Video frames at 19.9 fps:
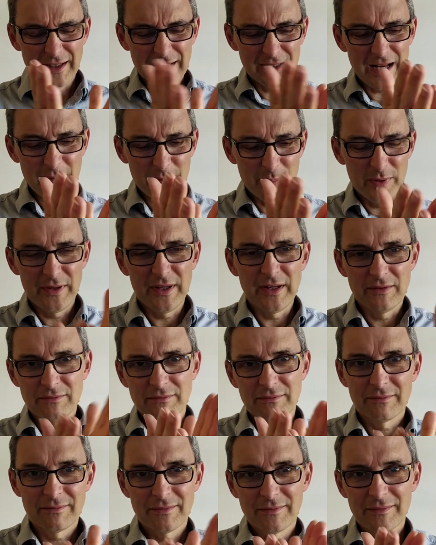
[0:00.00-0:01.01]
clap and then
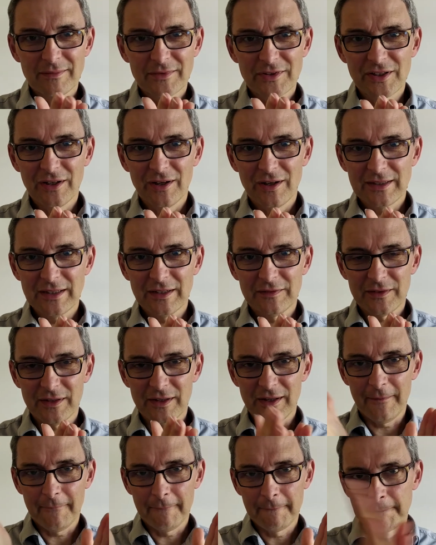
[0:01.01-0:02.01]
slides after
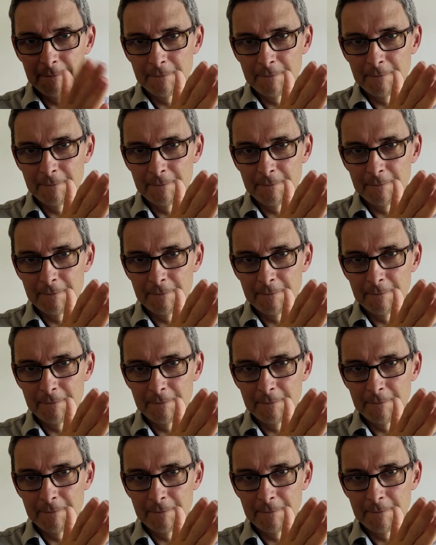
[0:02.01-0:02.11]
that.